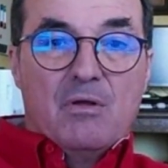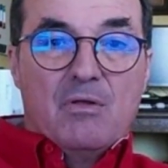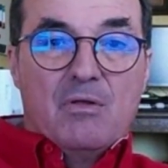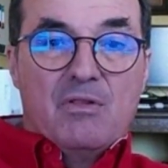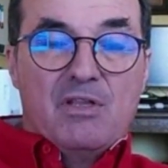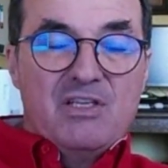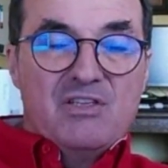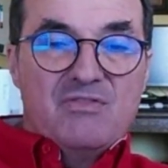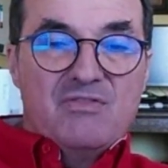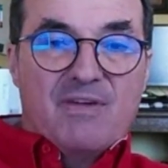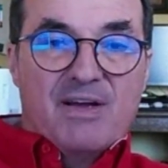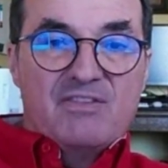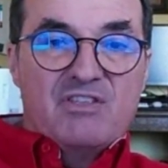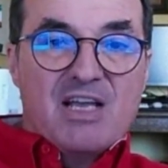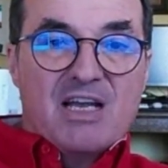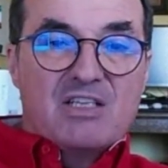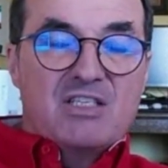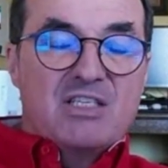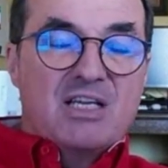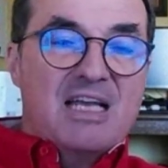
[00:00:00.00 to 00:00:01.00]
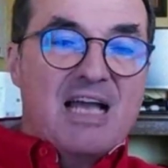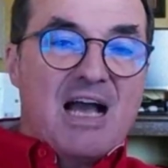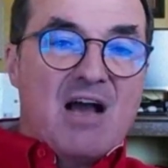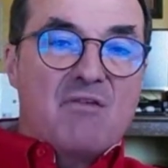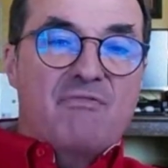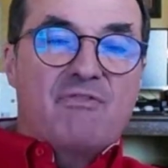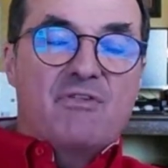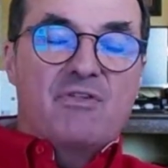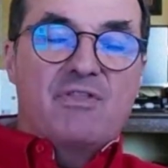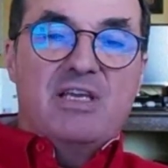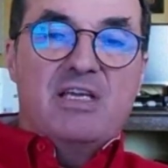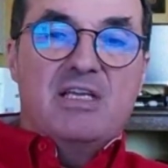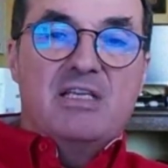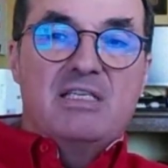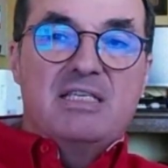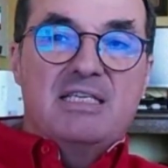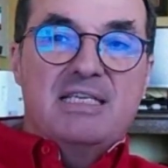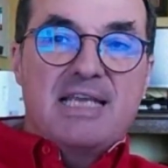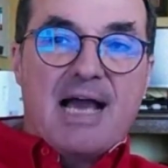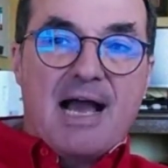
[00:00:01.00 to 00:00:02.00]
these 5 stocks account for the
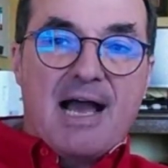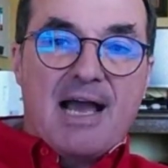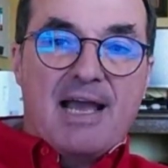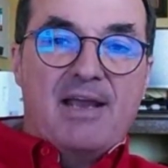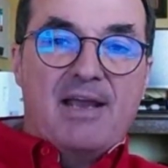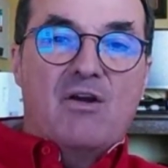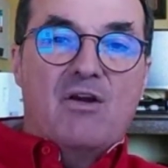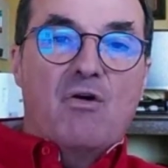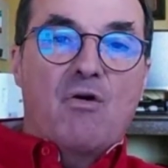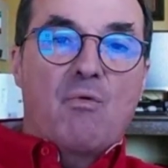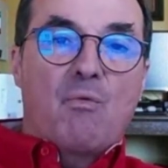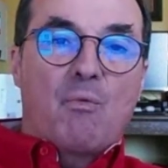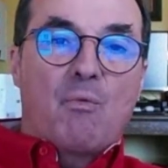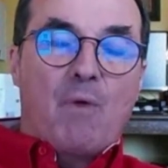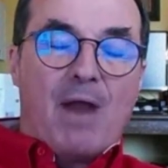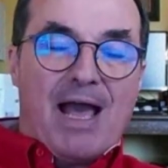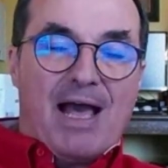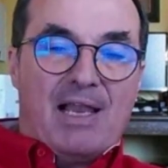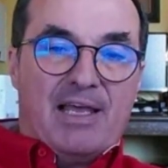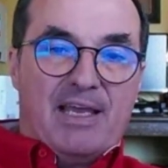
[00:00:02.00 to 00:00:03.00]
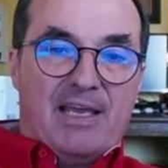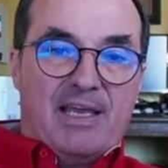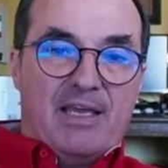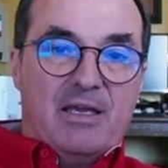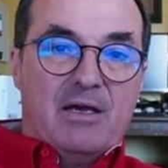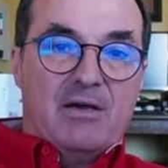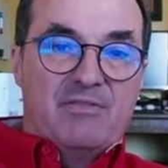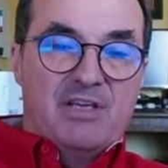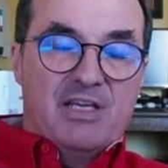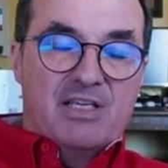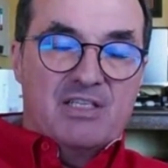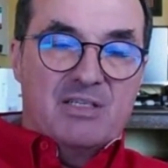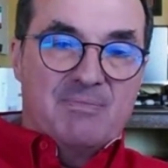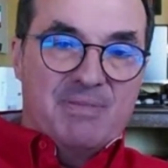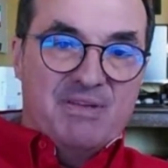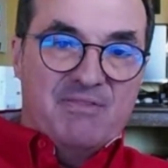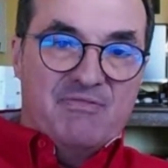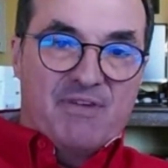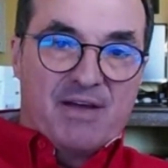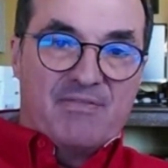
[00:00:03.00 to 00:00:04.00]
entire rally of the
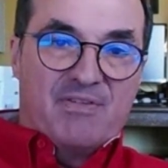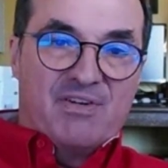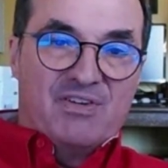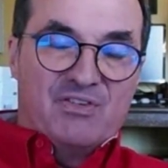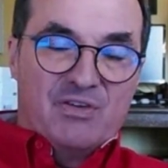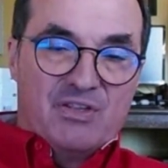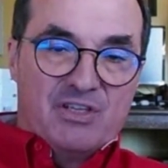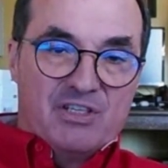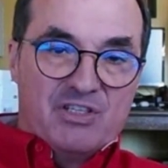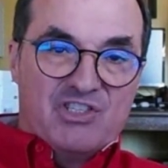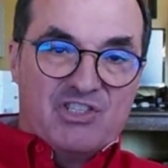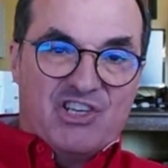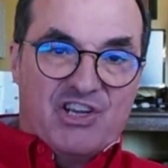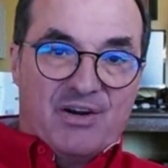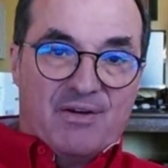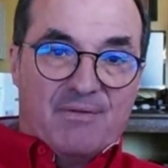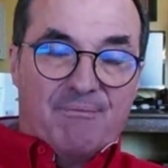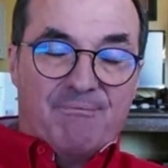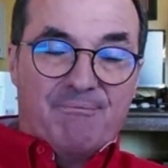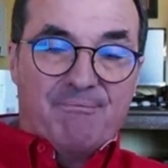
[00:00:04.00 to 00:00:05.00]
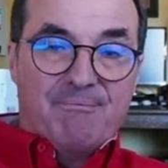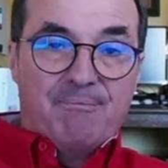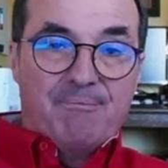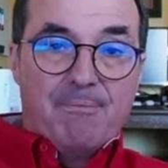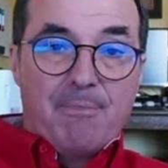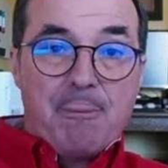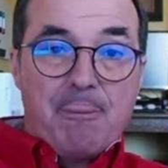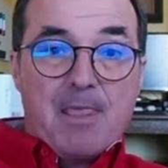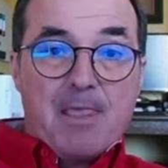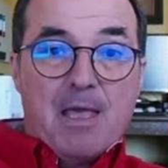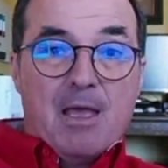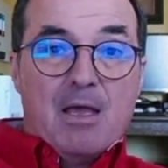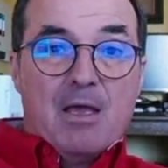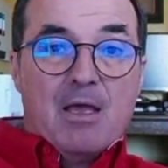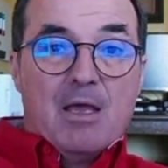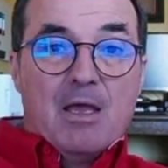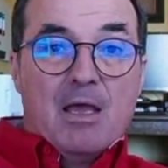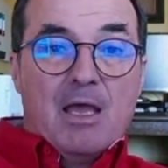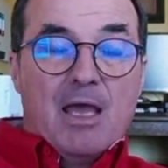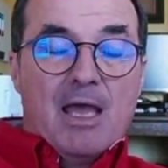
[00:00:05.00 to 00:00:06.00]
S&P 500 this year.
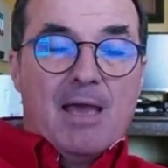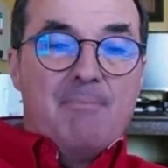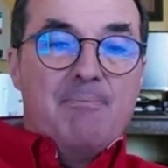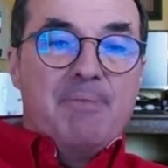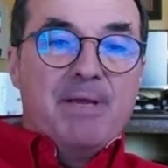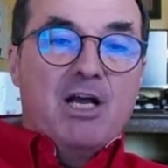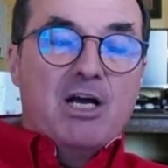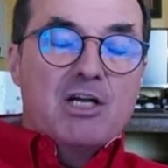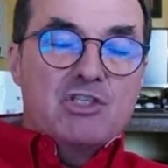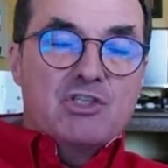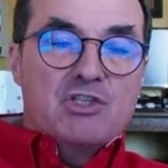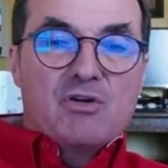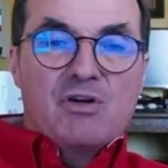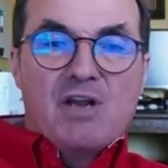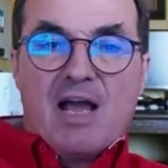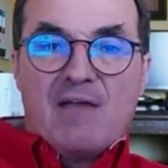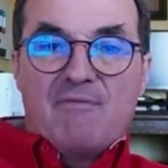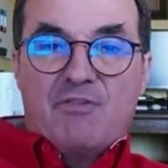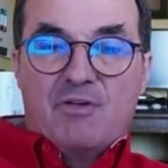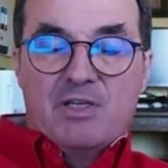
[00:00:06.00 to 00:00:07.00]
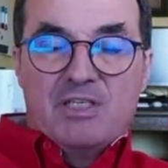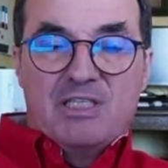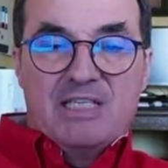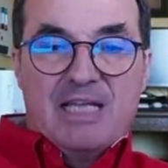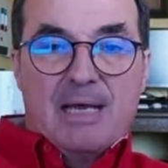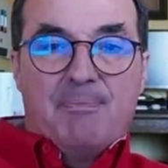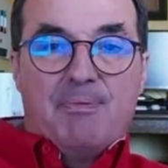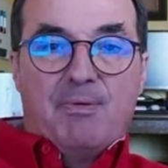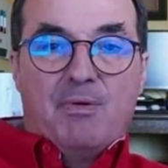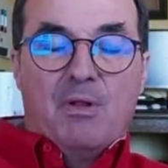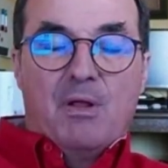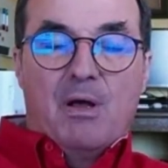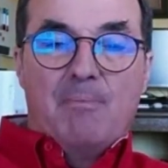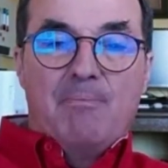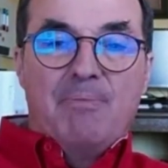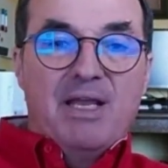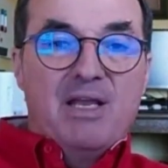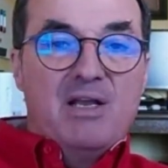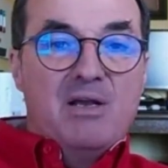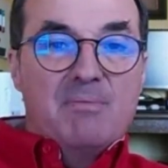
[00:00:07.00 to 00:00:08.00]
And because they're not, for example, a
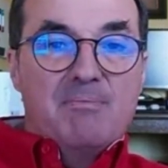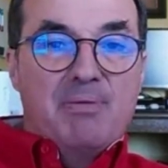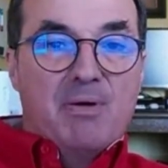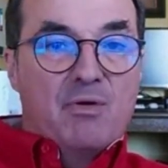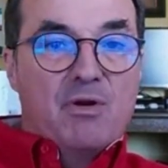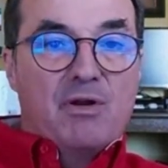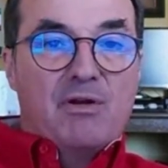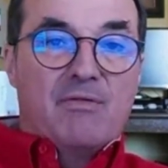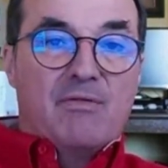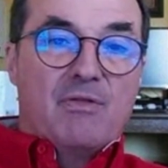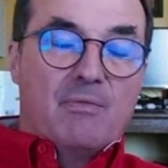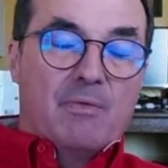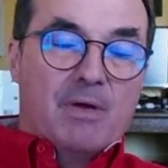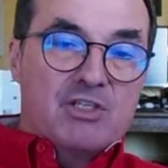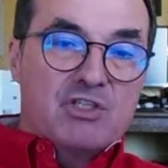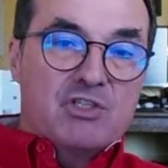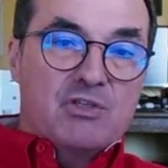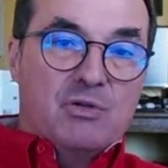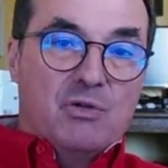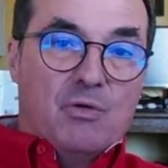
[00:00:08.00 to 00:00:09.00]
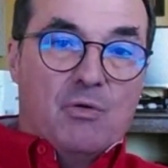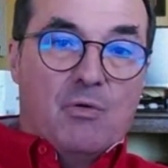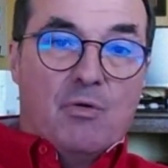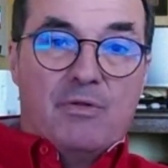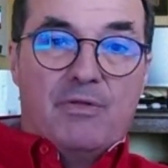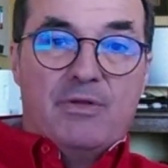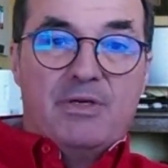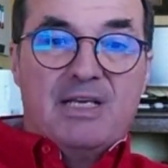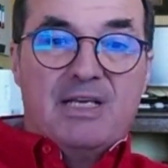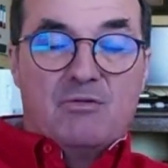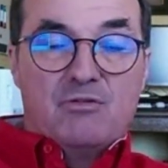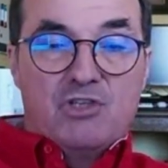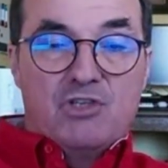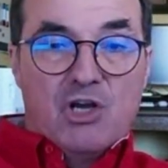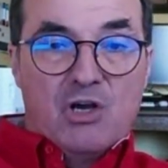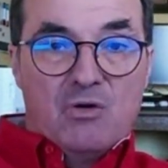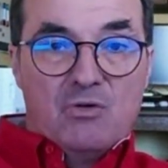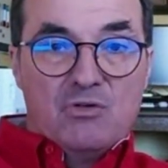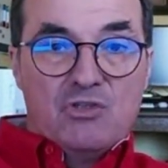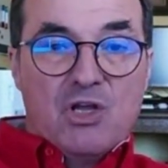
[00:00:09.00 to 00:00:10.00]
big component of the Russell or the Dow
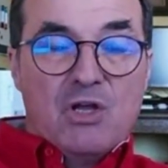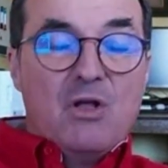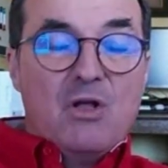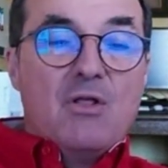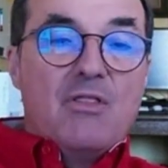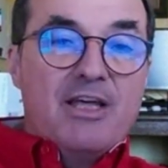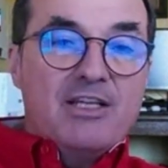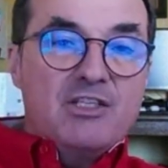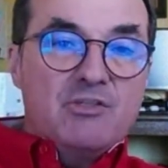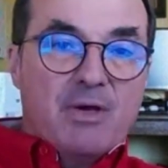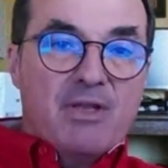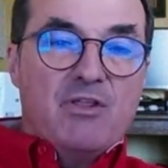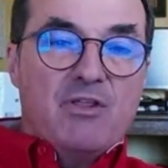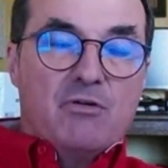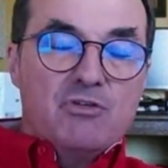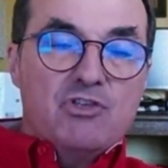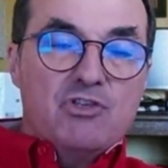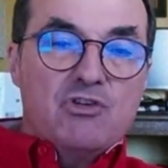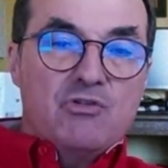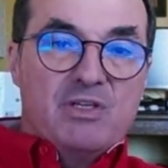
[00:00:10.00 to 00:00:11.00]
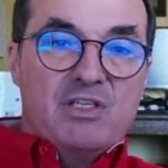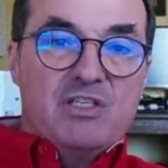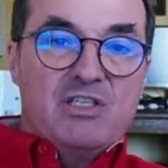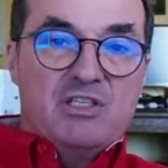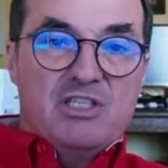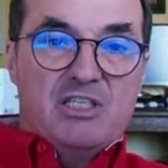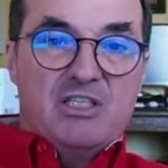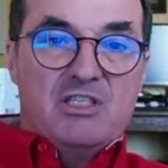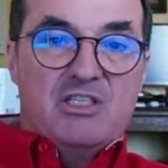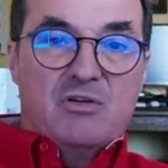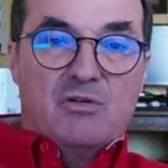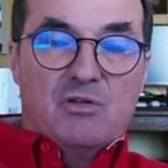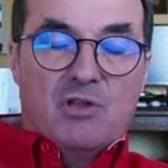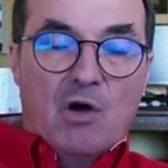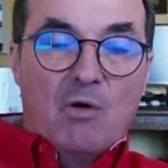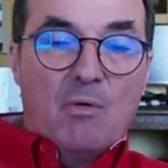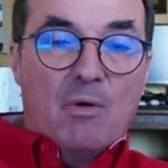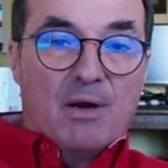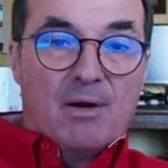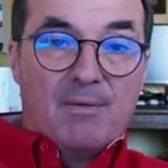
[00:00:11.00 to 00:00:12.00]
Jones, that's why those 2 indices are
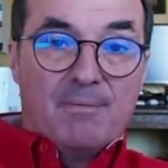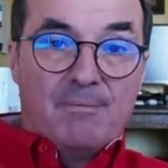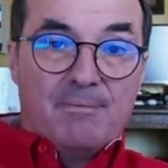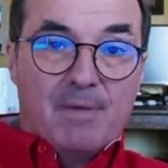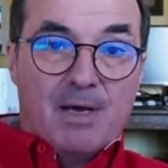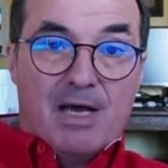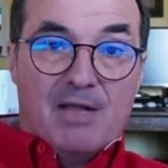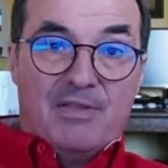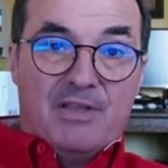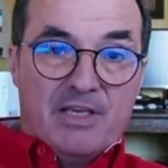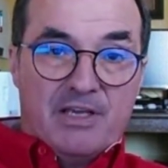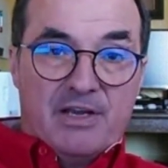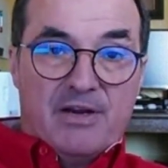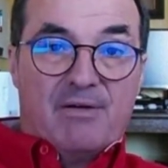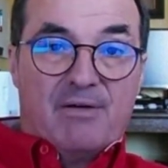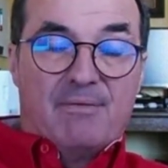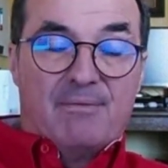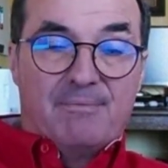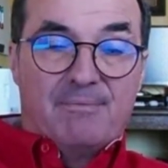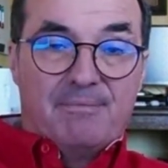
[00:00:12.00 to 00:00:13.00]
lower on the year.